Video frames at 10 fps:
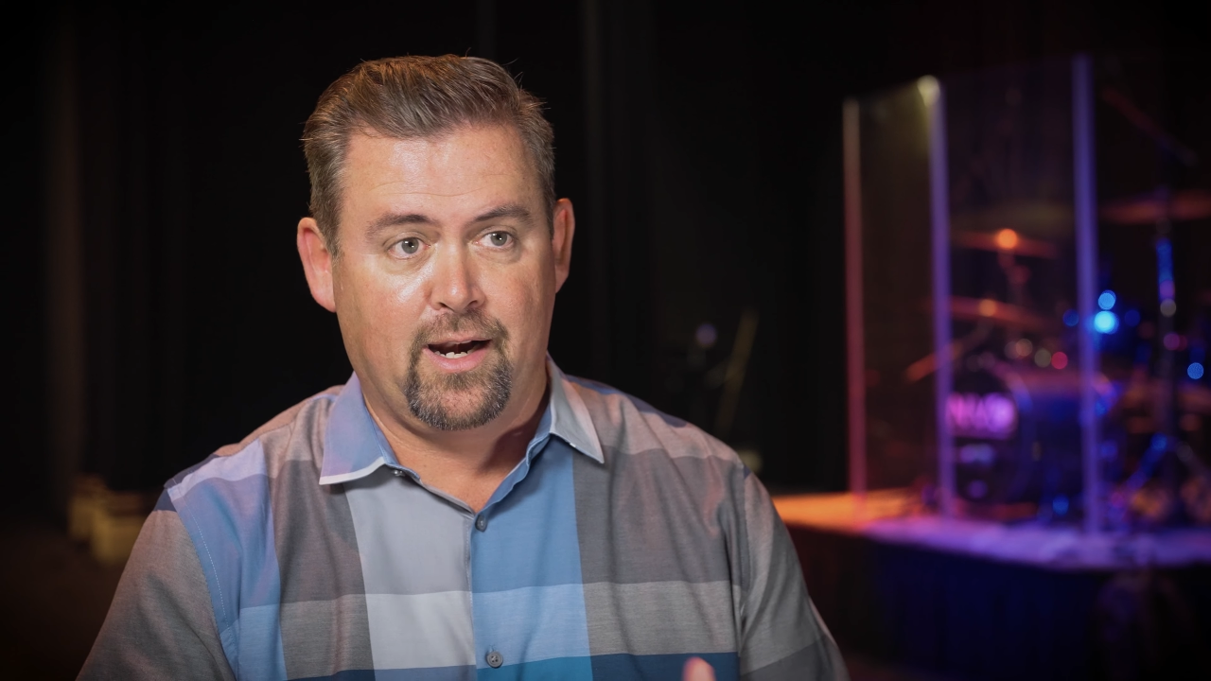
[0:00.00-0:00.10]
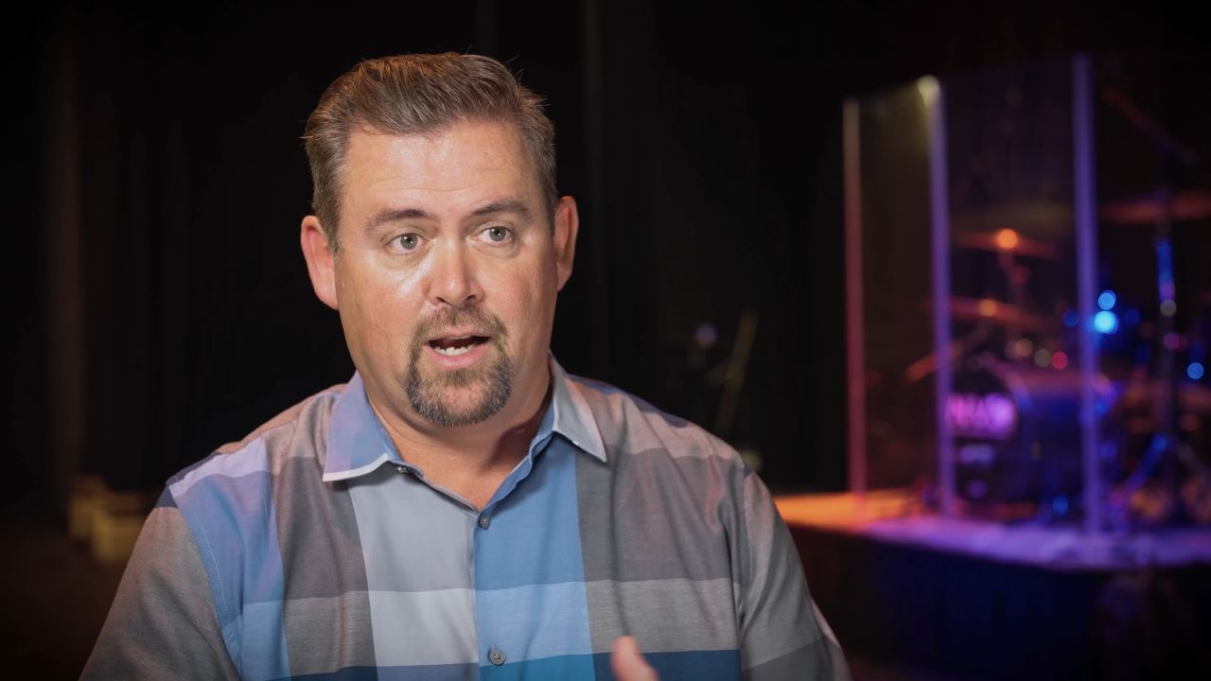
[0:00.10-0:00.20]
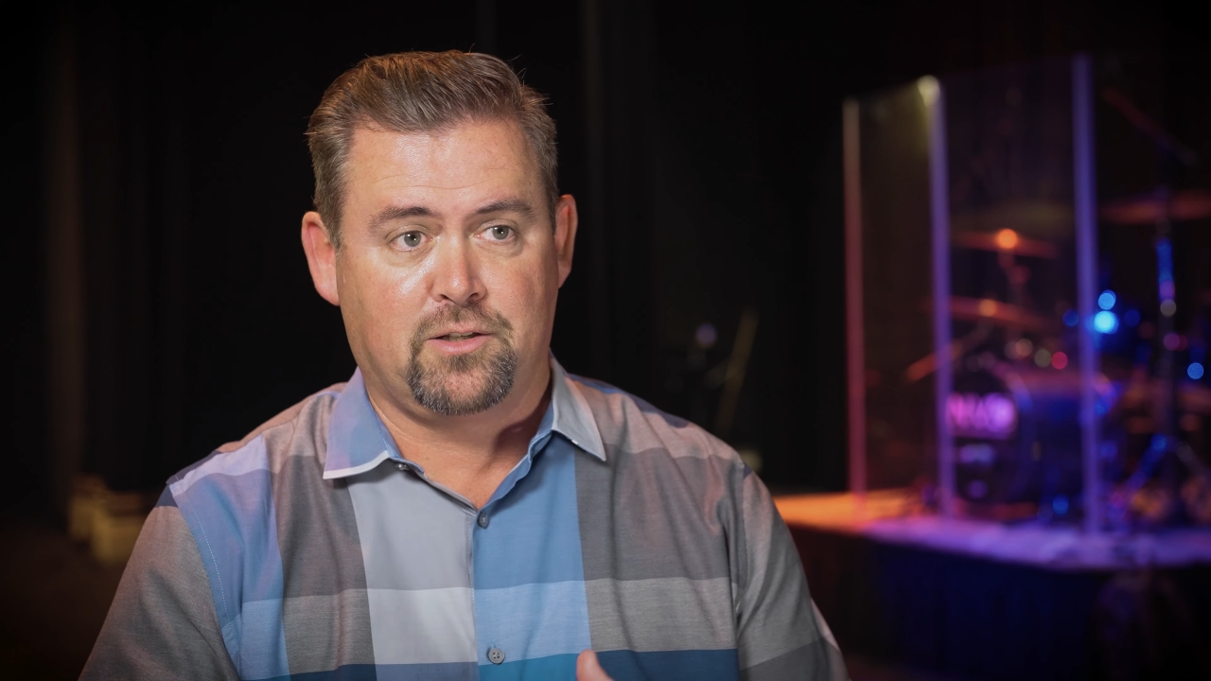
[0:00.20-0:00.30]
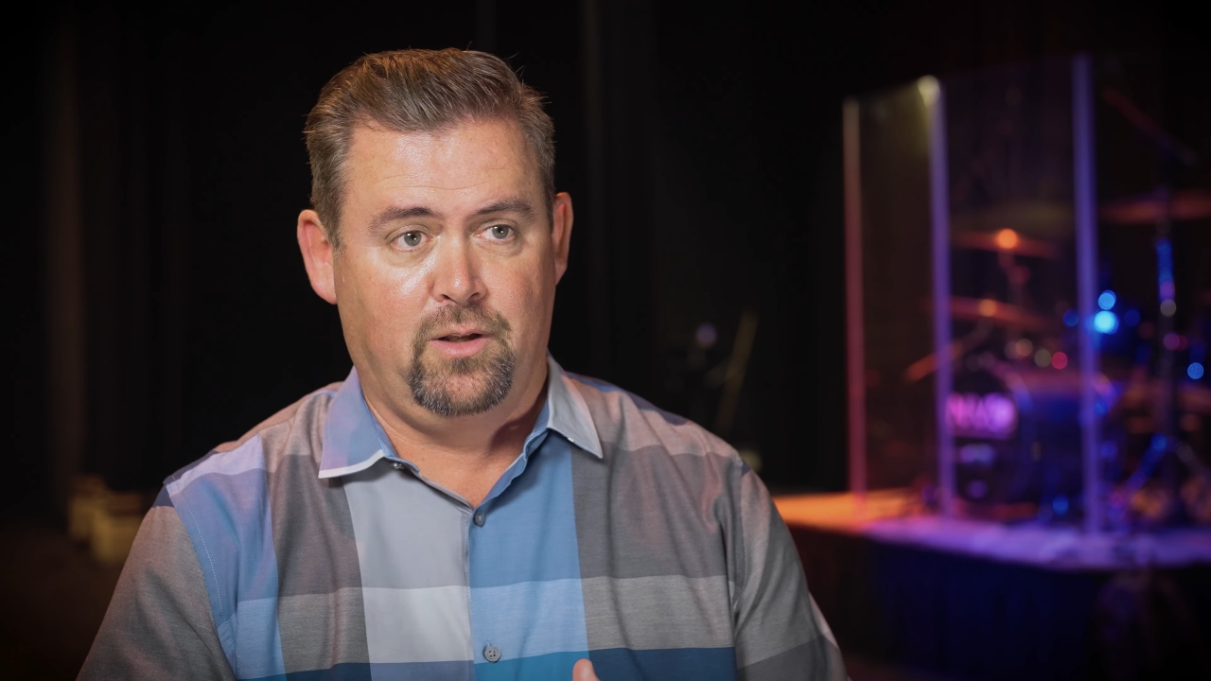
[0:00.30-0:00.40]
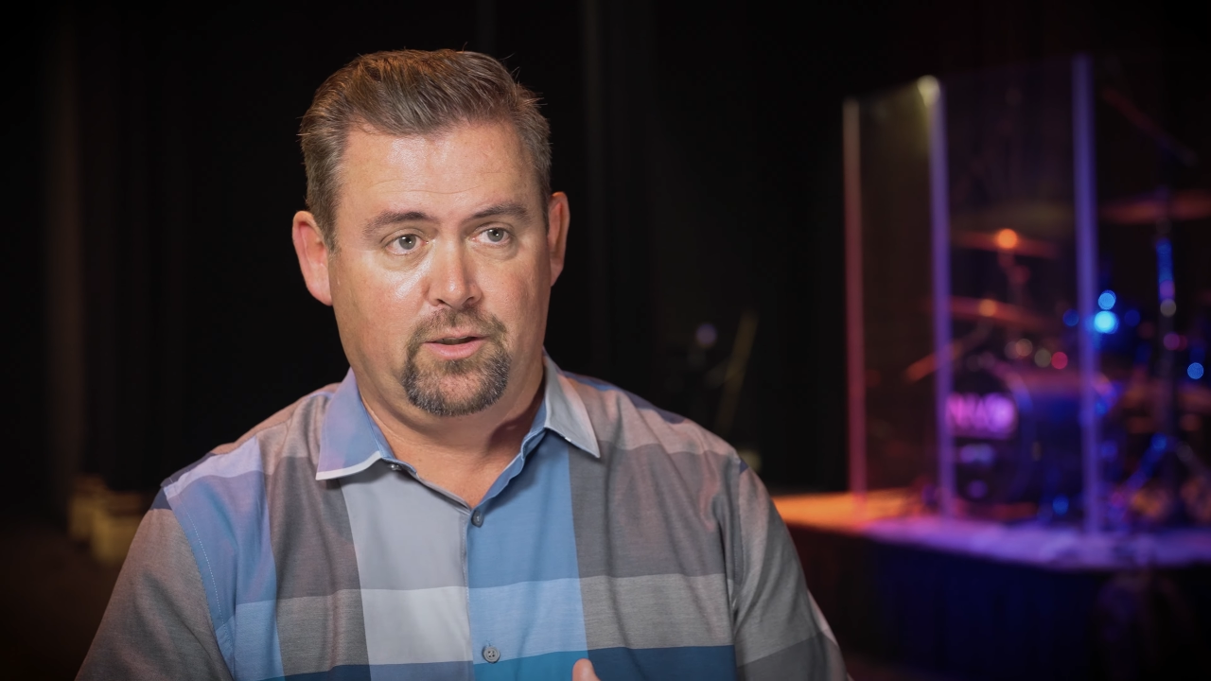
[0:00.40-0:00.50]
and
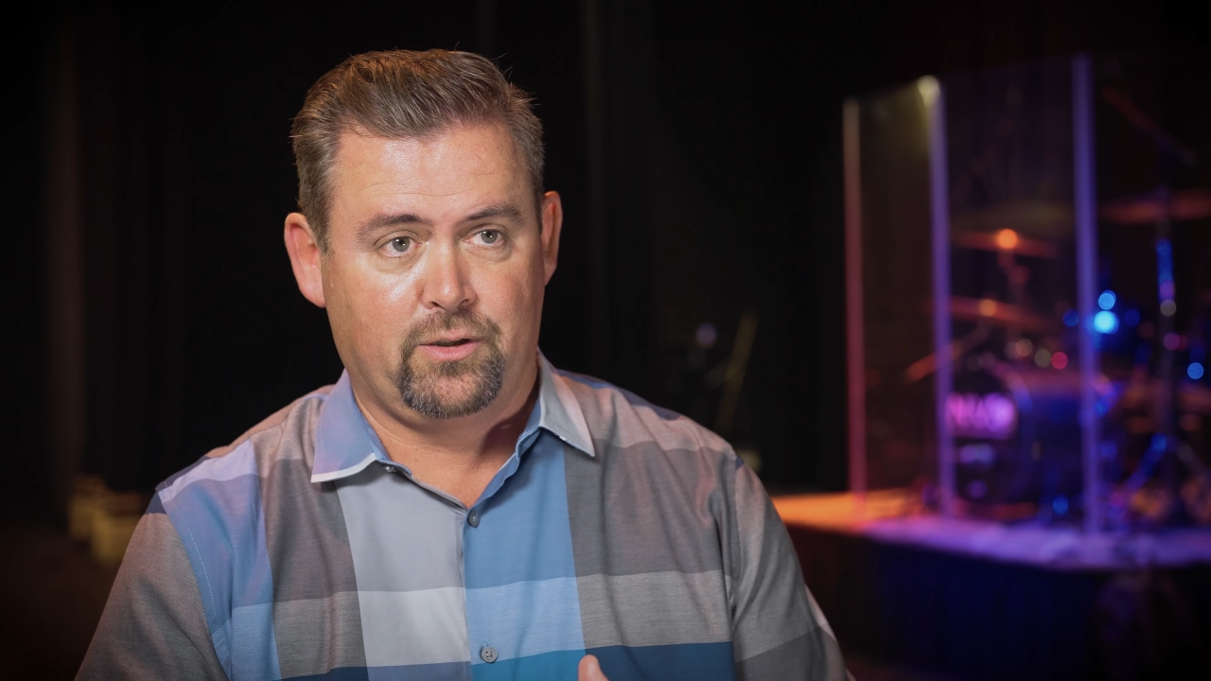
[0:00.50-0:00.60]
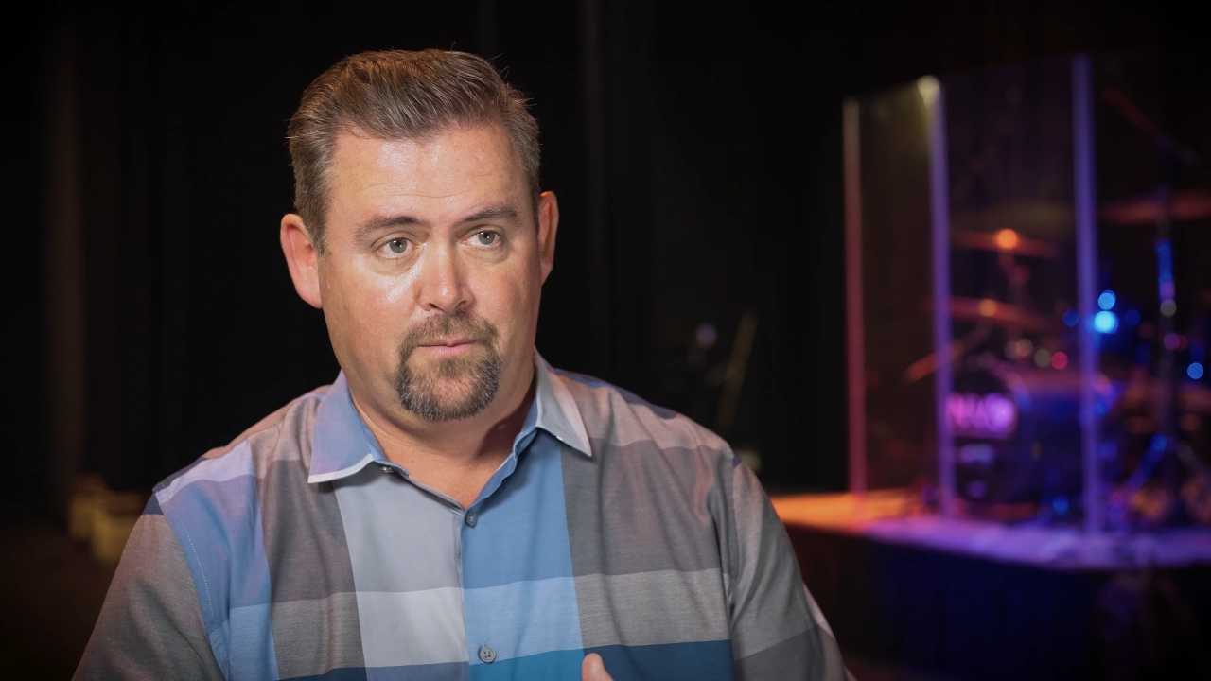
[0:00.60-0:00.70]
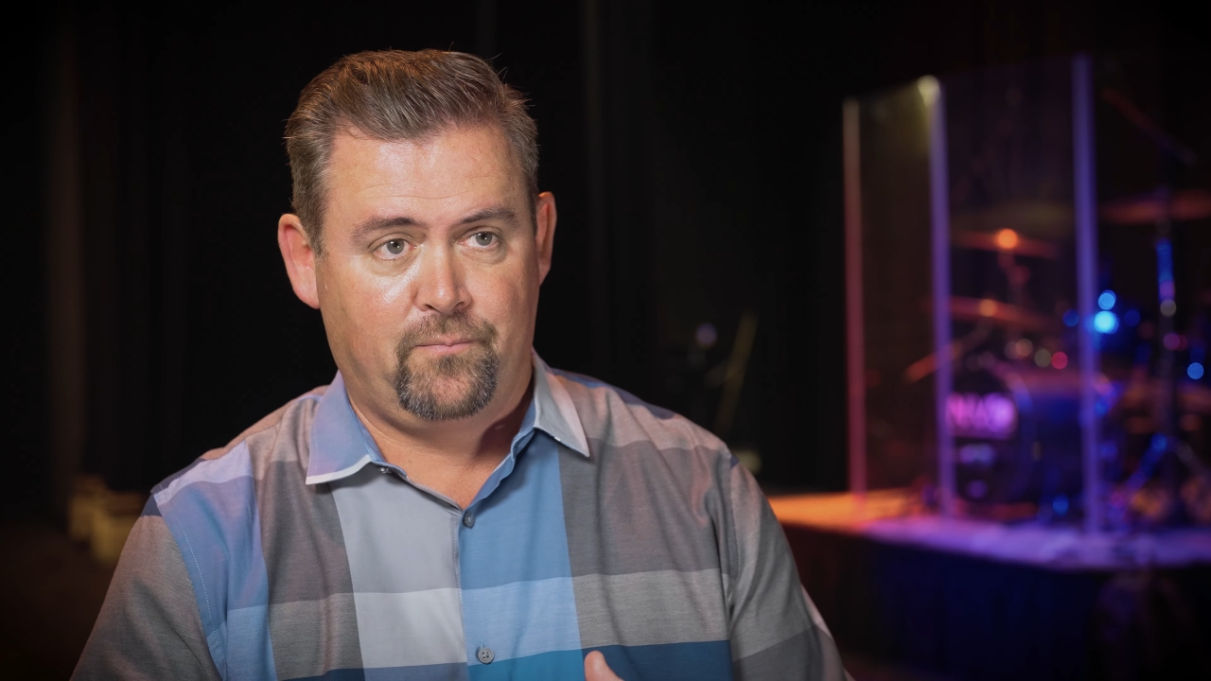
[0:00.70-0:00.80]
excellence.